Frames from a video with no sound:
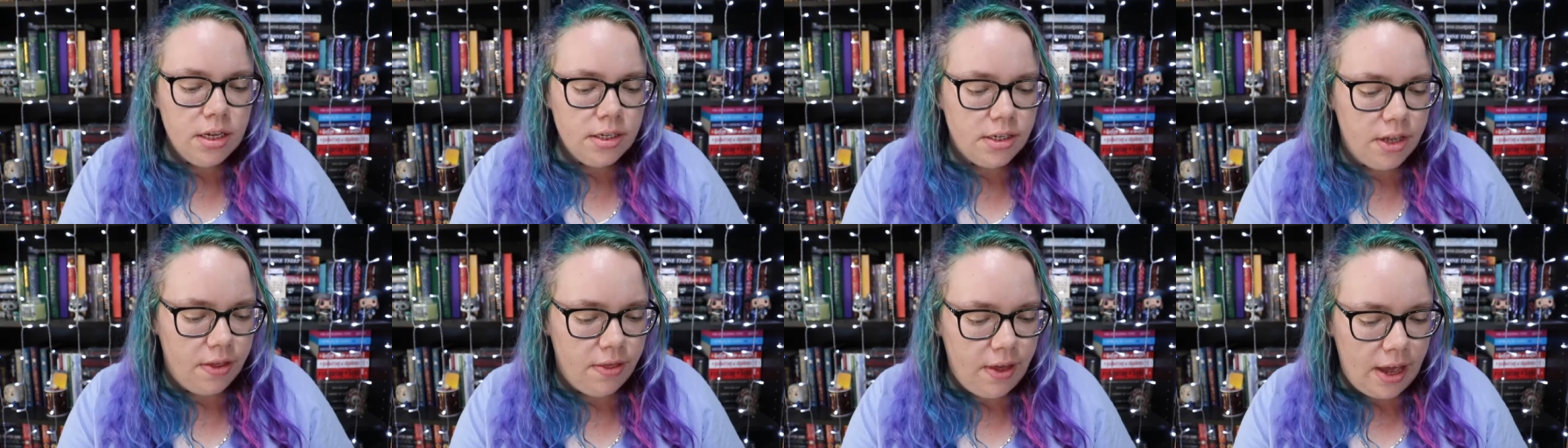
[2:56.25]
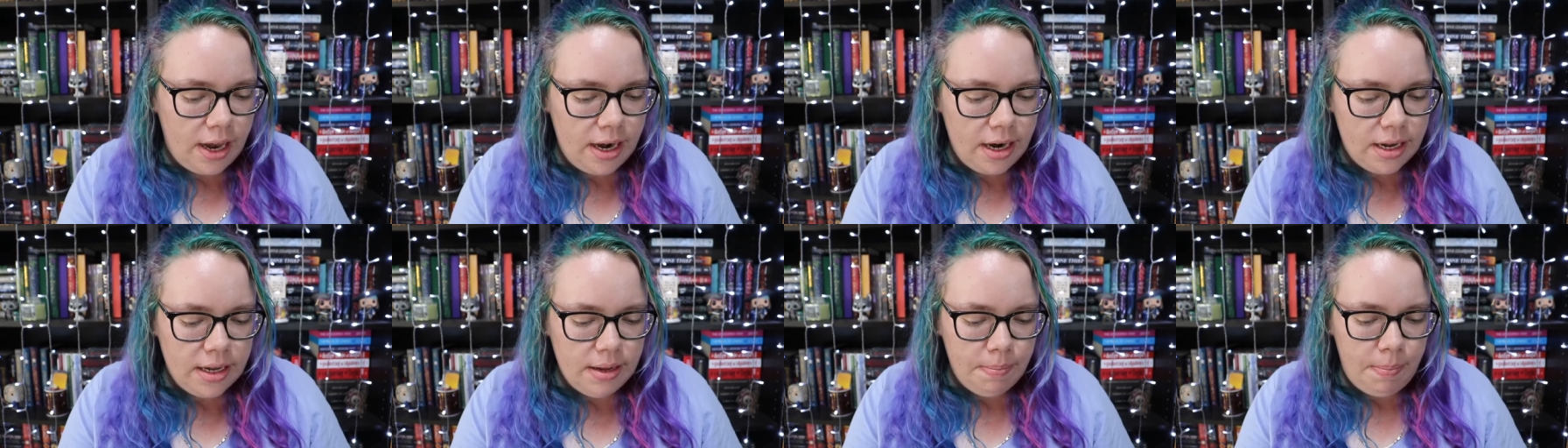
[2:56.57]
So
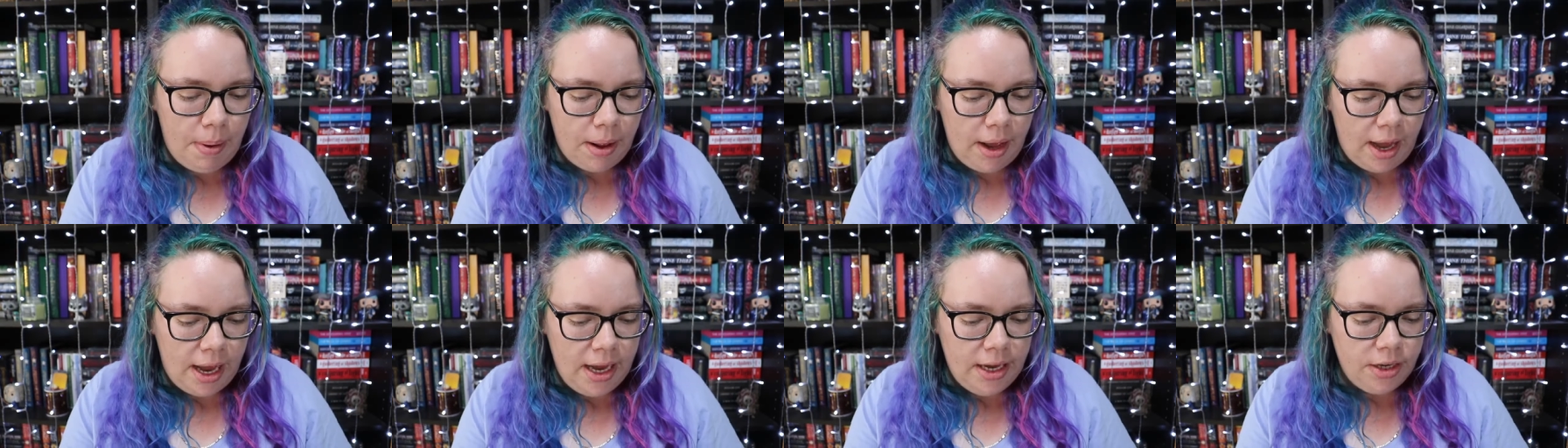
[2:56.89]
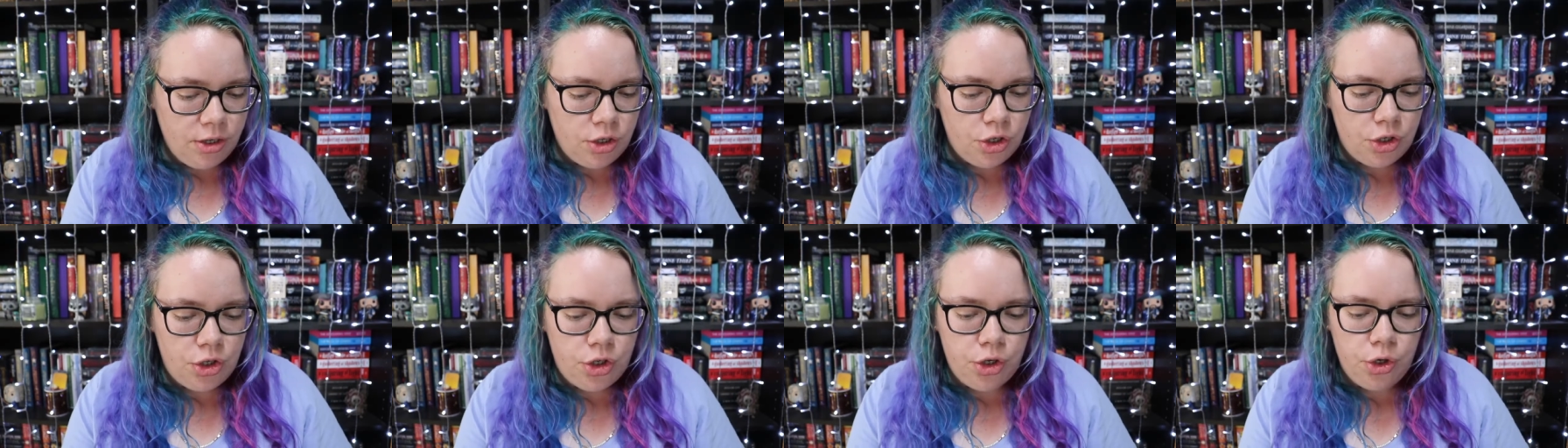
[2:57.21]
then
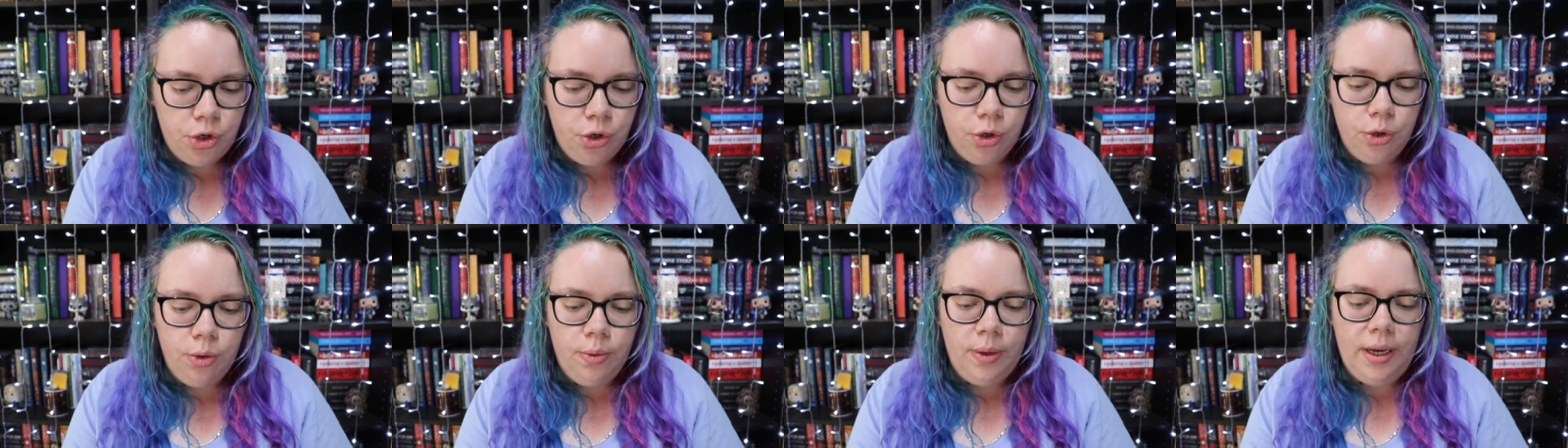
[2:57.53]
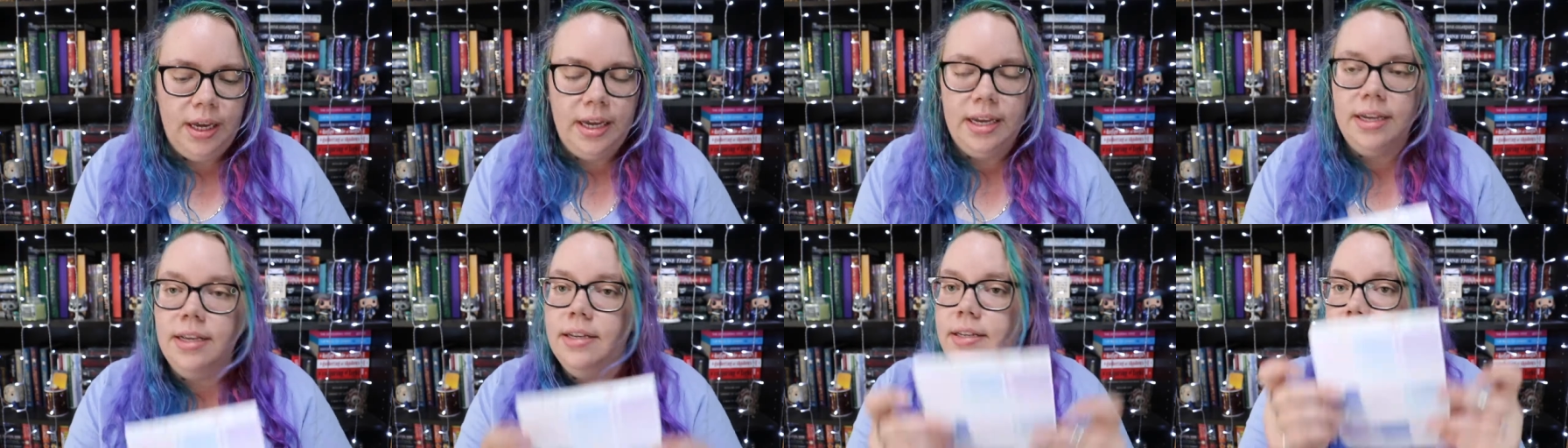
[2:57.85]
page two
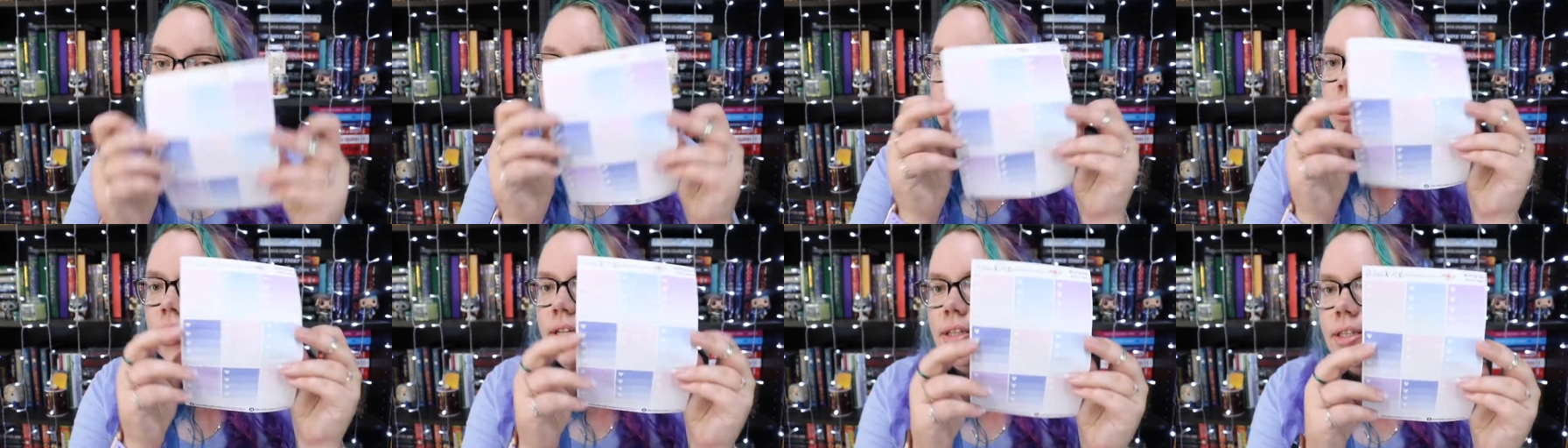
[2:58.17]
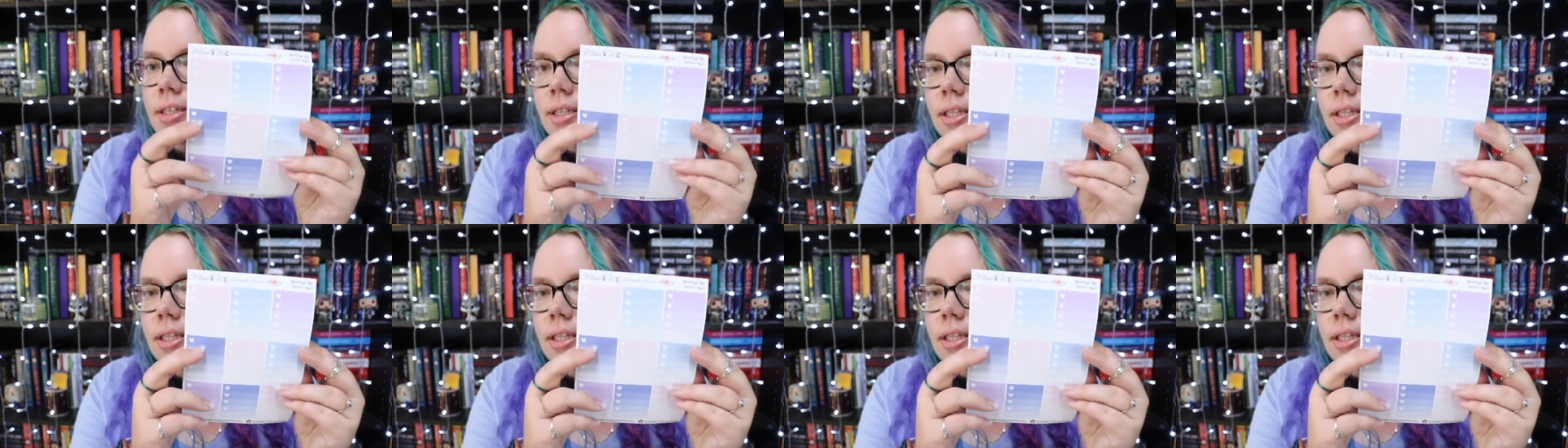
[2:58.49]
is just